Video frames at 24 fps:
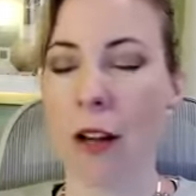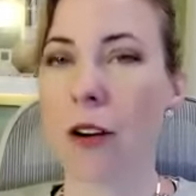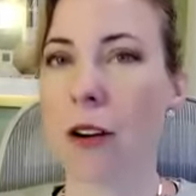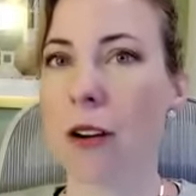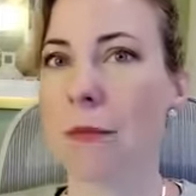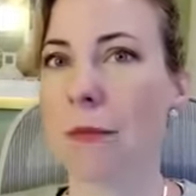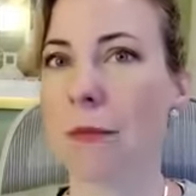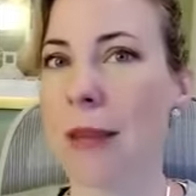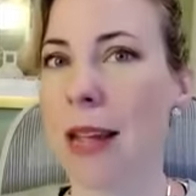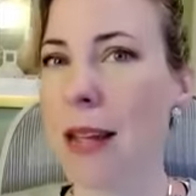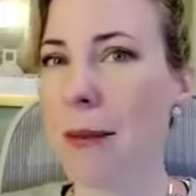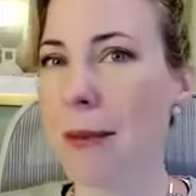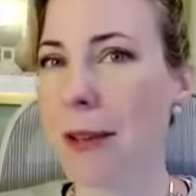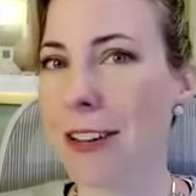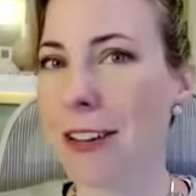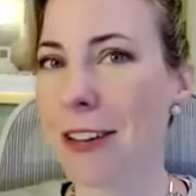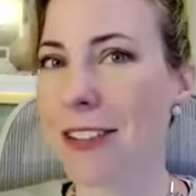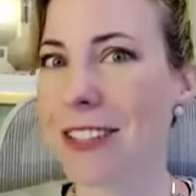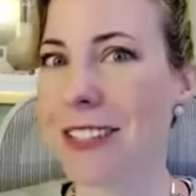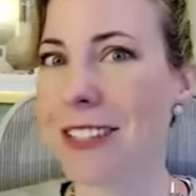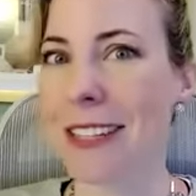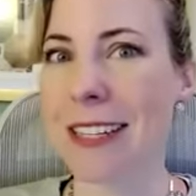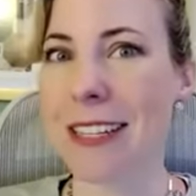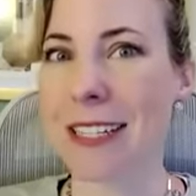or maybe you
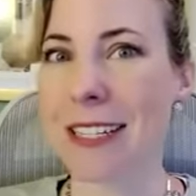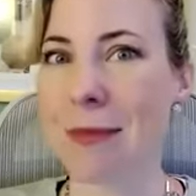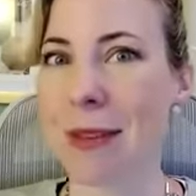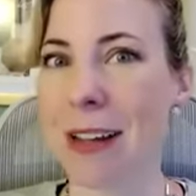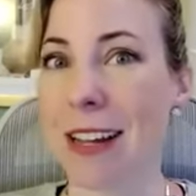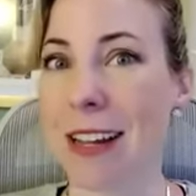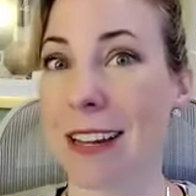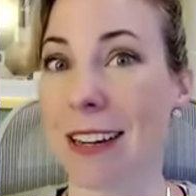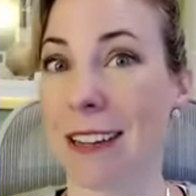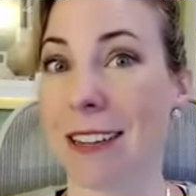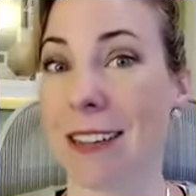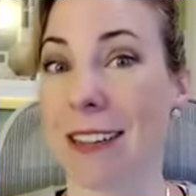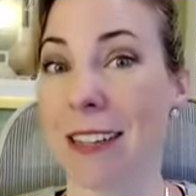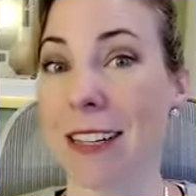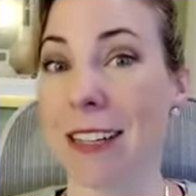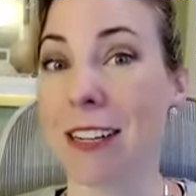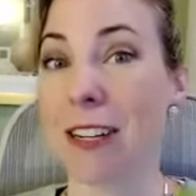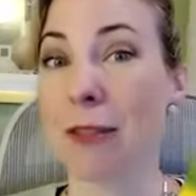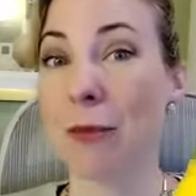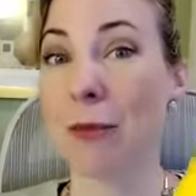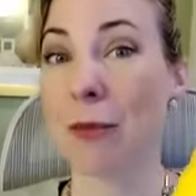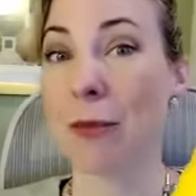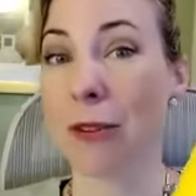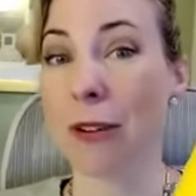just need to make it a
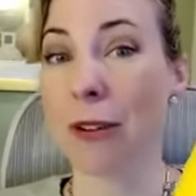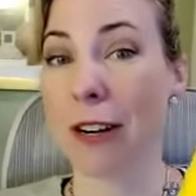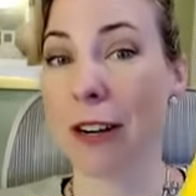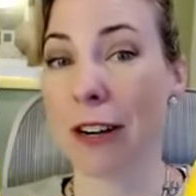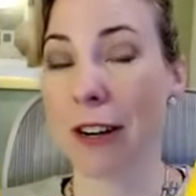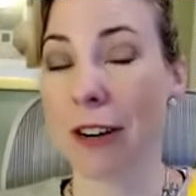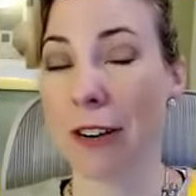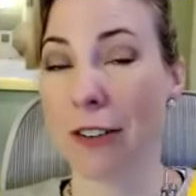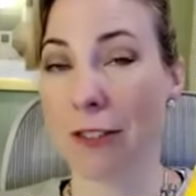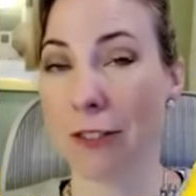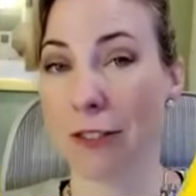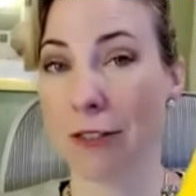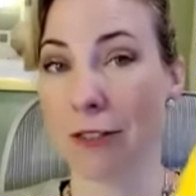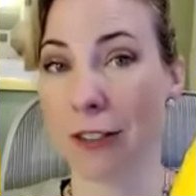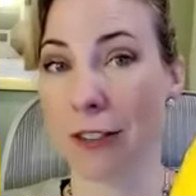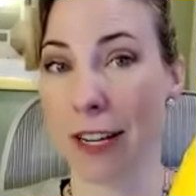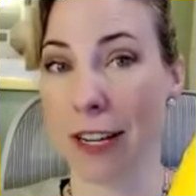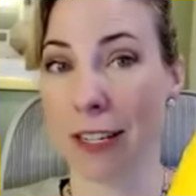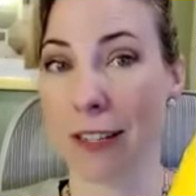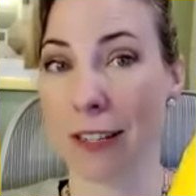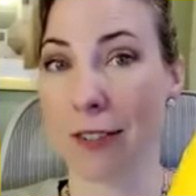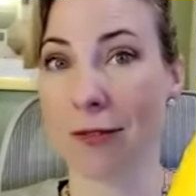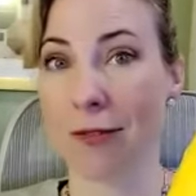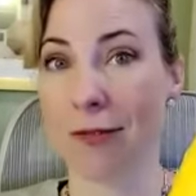little more
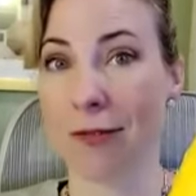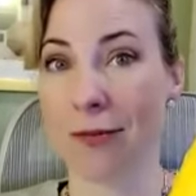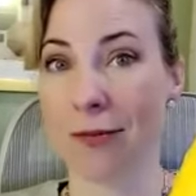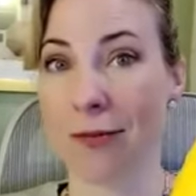fun.